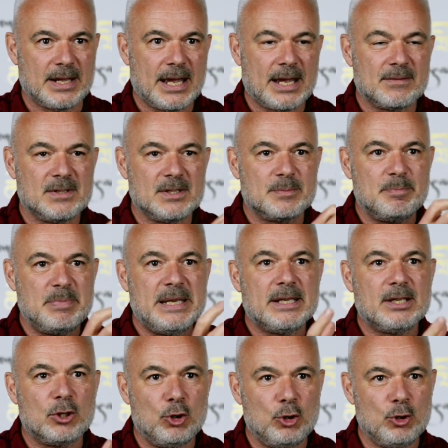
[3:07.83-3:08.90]
They have this
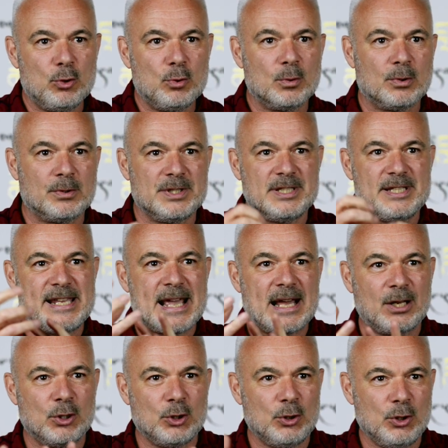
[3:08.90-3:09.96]
pink hue or this
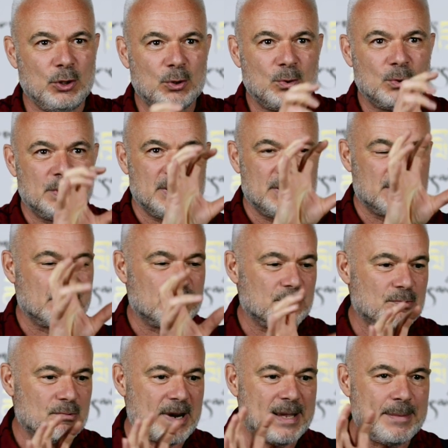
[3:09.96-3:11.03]
yellow hue, these sort
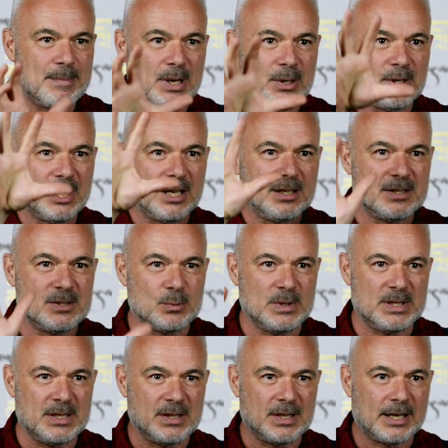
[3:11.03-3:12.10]
of rainbow colours
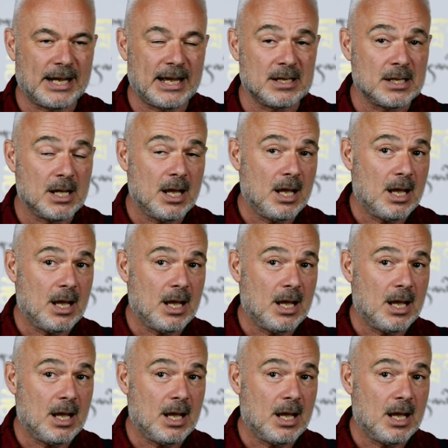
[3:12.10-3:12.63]
within the cloud.